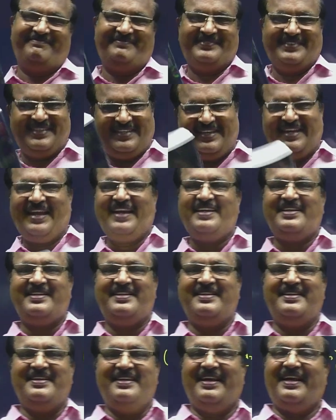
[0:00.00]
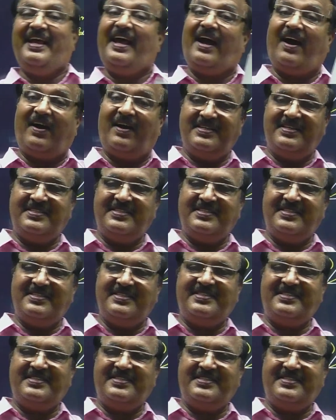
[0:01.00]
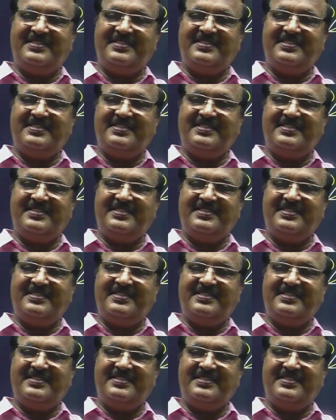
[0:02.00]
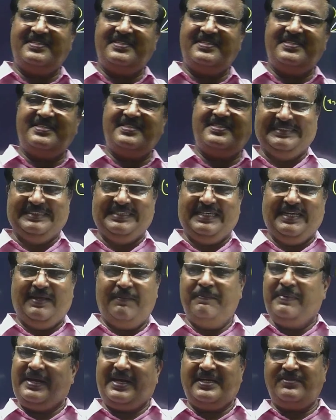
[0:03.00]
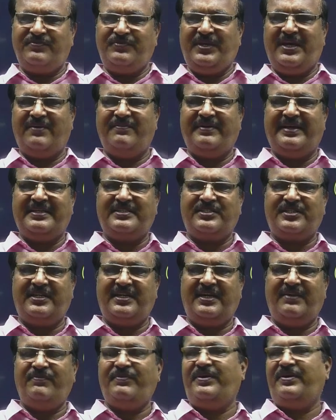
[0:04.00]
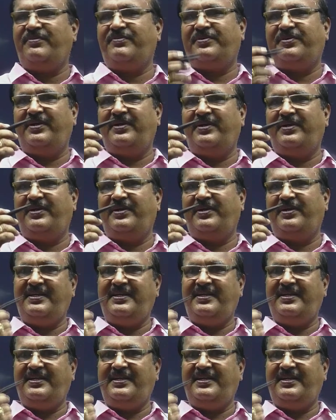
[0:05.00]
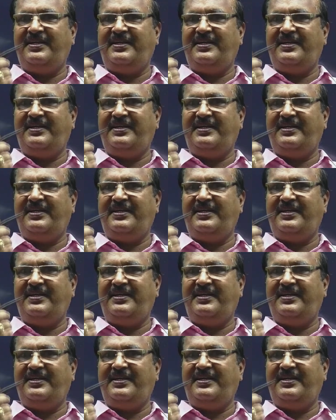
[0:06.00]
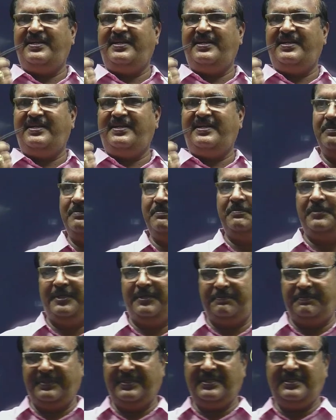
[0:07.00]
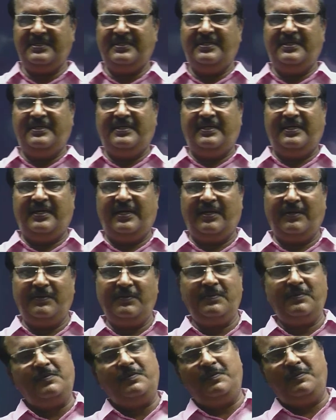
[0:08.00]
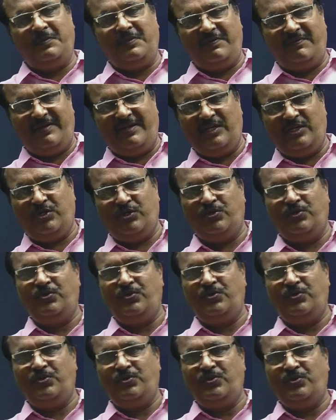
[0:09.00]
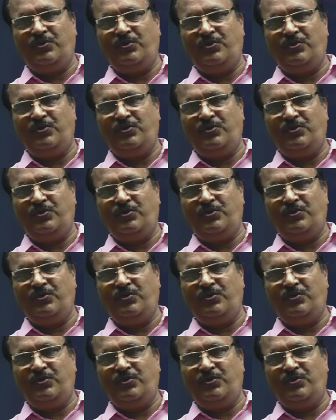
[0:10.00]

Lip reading: right, on section formula. Because we have yesterday we have already seen board exam paper. Now we will do R.D. Sharma